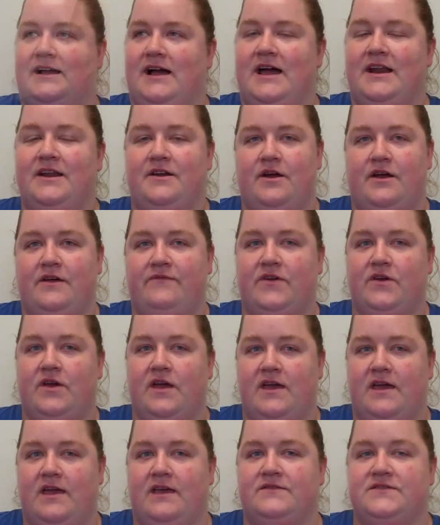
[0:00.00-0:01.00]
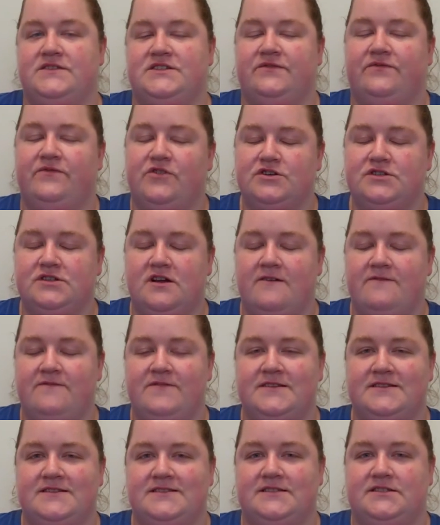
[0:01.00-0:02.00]
I don't know, if it's your first
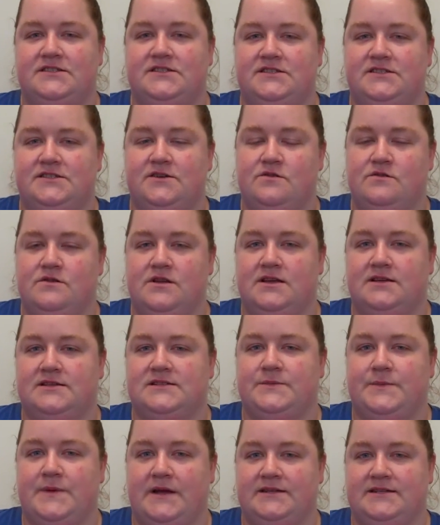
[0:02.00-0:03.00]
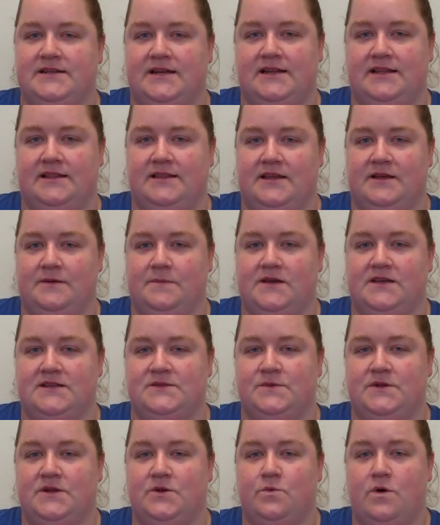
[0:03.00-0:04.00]
conference, don't expect anything, because
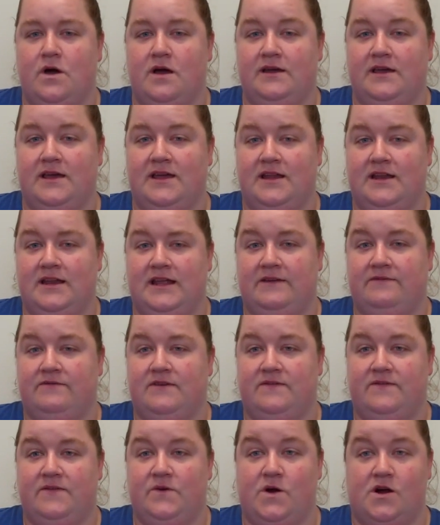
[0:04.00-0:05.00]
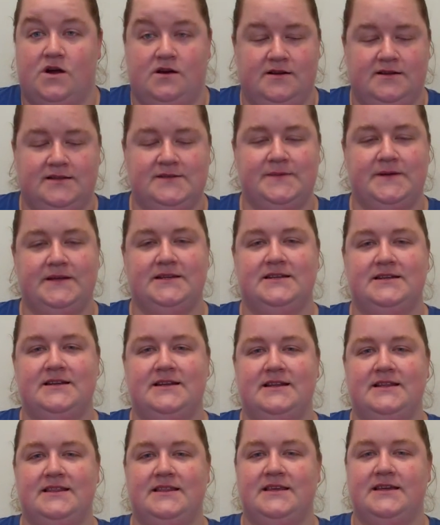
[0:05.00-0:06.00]
when you walk in, even if you aren't expecting
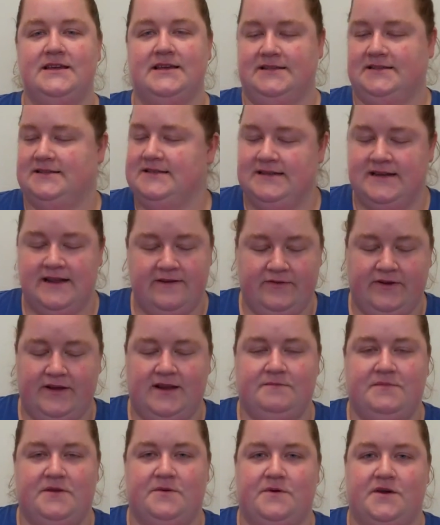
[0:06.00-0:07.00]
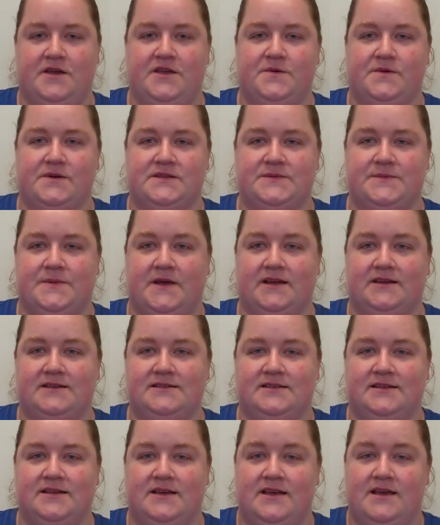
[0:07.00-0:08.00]
anything, it's never gonna be what you
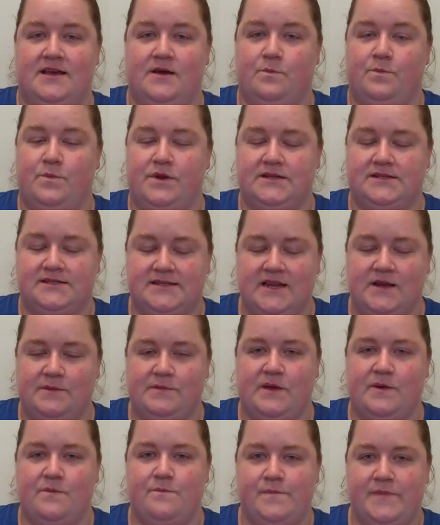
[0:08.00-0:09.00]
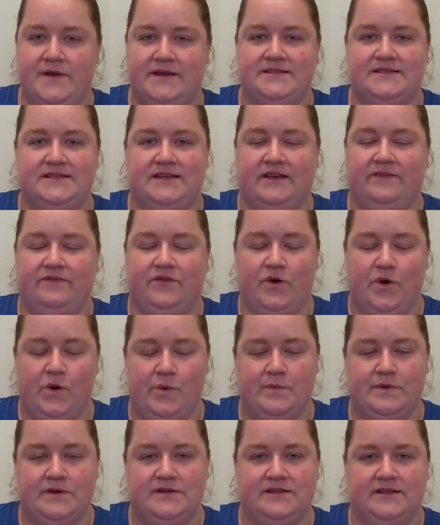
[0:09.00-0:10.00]
expect. But it's gonna be amazing if you're
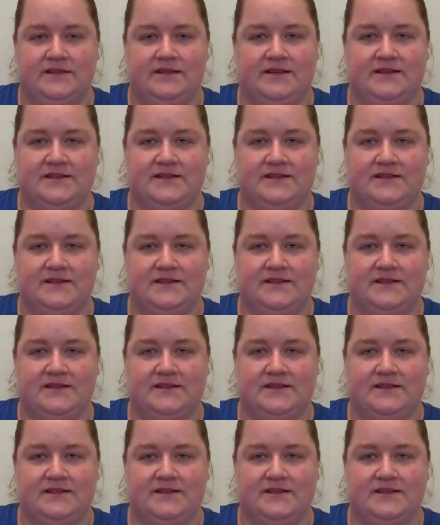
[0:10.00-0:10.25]
open to the